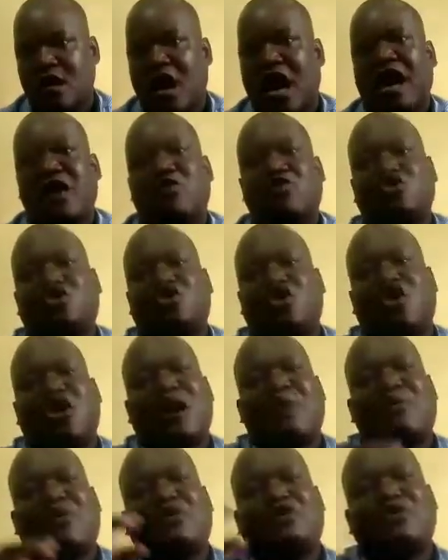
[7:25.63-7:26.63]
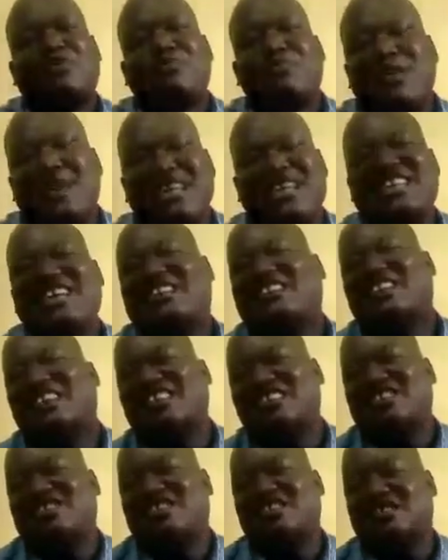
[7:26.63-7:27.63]
I would talk about many other
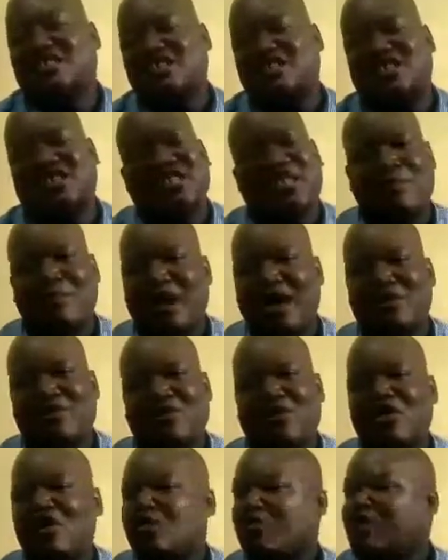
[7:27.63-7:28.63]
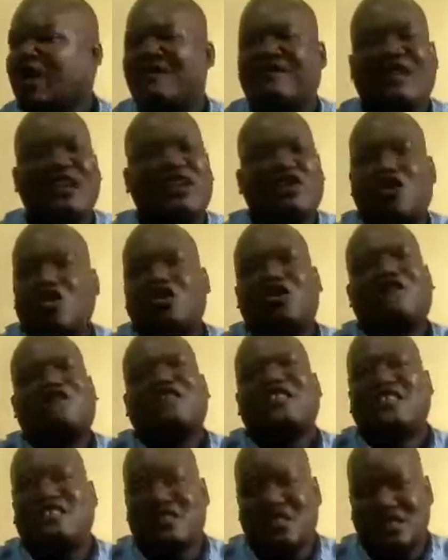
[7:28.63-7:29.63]
instances in the Bible. We have a lot of
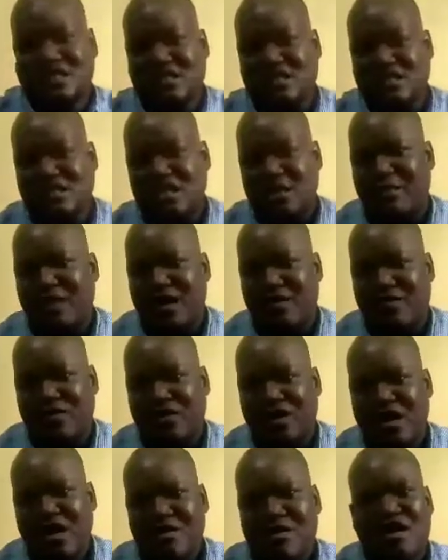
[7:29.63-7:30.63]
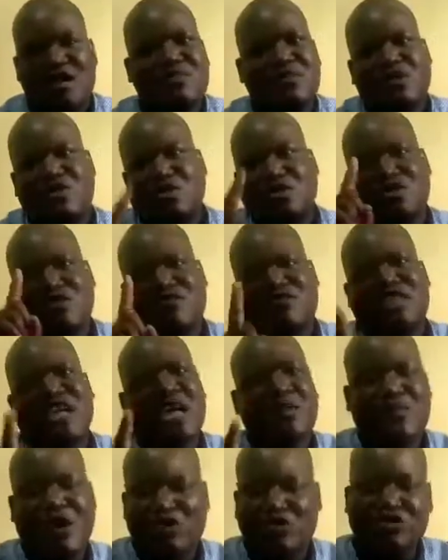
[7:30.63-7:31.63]
instances in the Bible, but because of
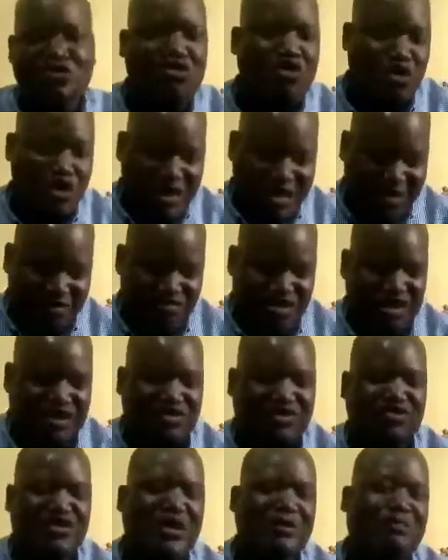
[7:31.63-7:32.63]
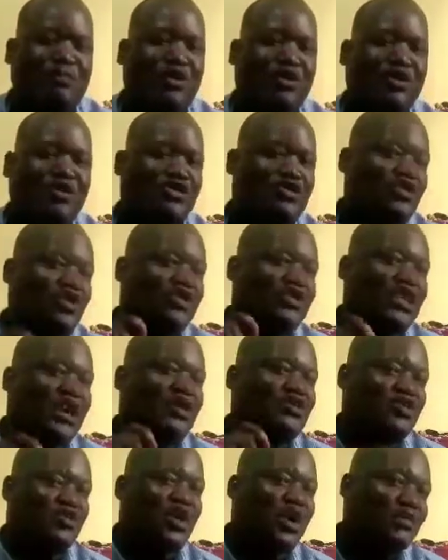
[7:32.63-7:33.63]
time, I would go direct to the point
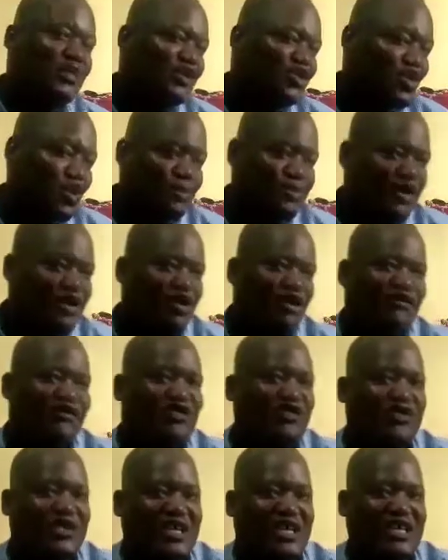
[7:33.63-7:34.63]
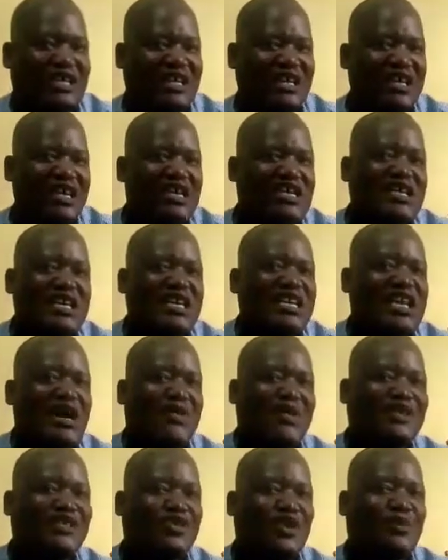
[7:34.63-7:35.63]
that, to our topic of today. In
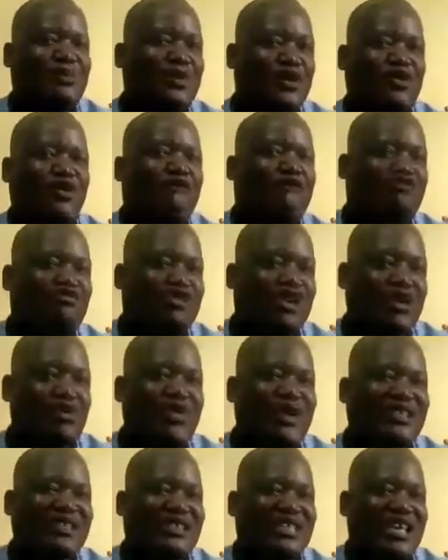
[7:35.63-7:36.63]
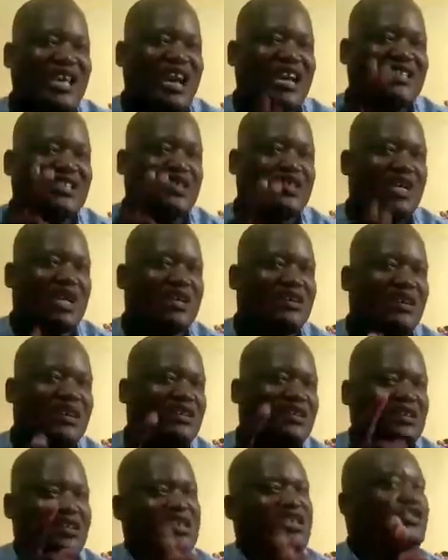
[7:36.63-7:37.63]
our topic of today, we are seeing a
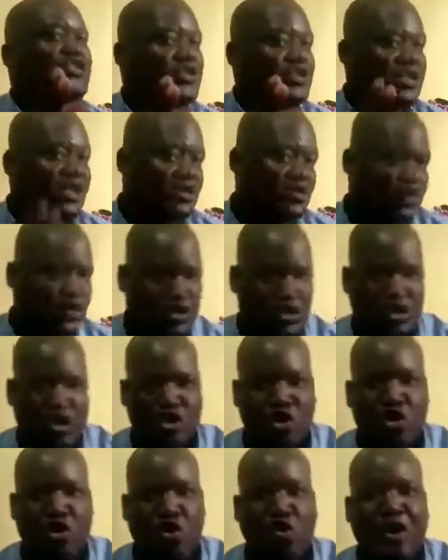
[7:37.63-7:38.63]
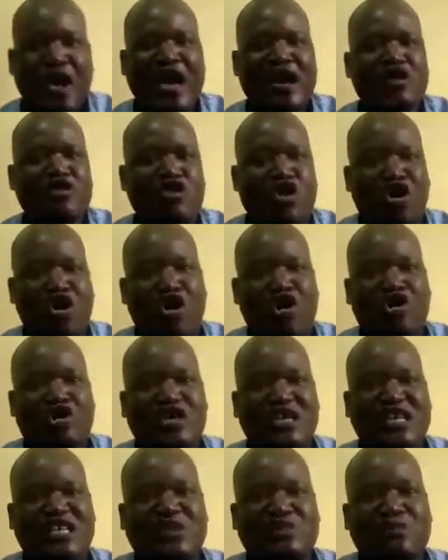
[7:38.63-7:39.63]
second instance where
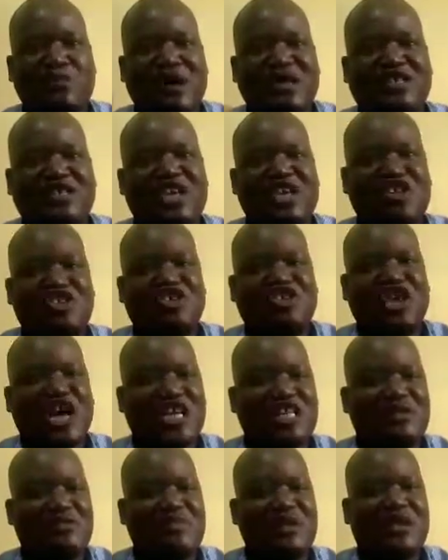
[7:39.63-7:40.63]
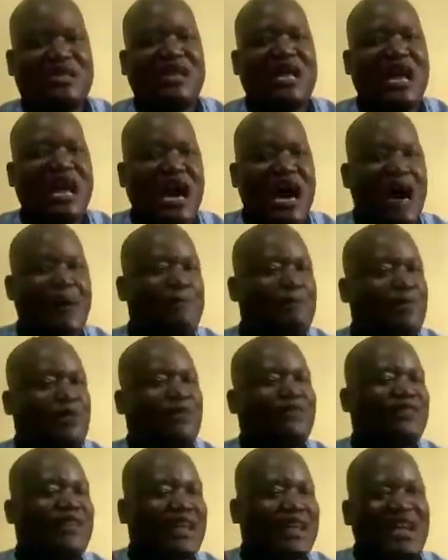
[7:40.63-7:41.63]
God is passing judgment
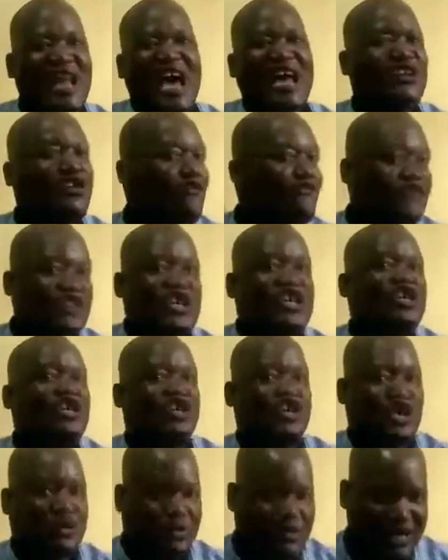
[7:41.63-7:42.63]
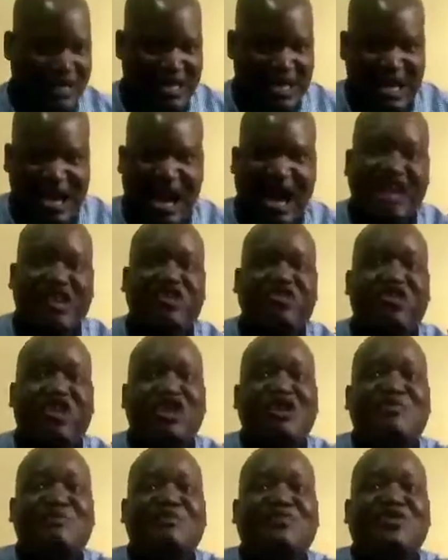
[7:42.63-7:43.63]
upon the land of Egypt, and
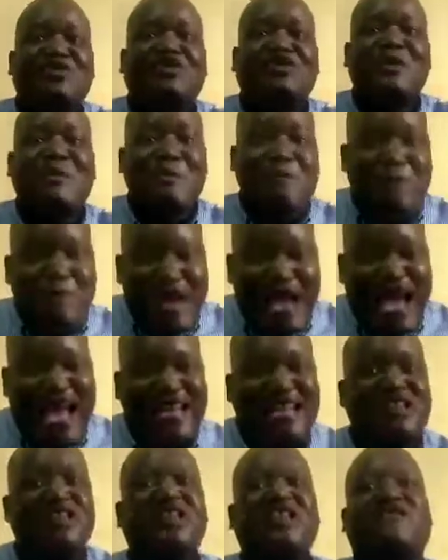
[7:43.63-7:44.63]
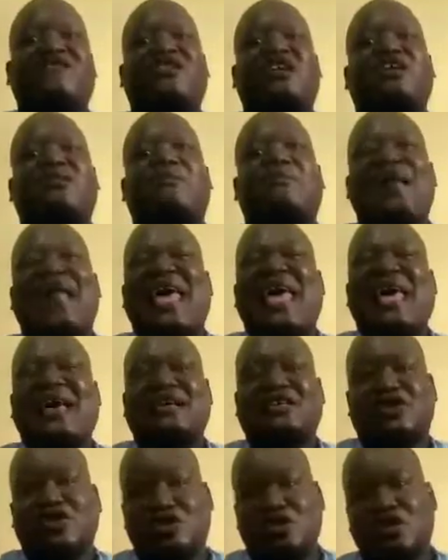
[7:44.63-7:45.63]
God brought many different
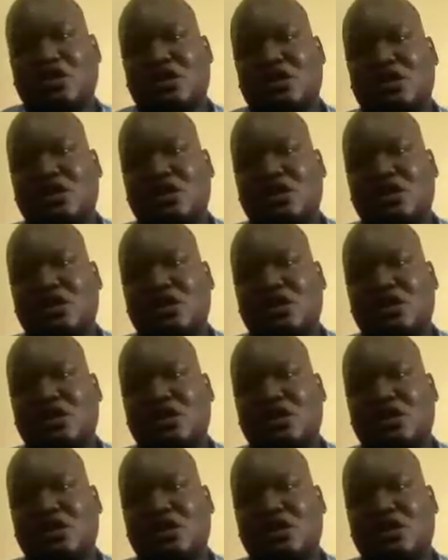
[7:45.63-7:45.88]
plagues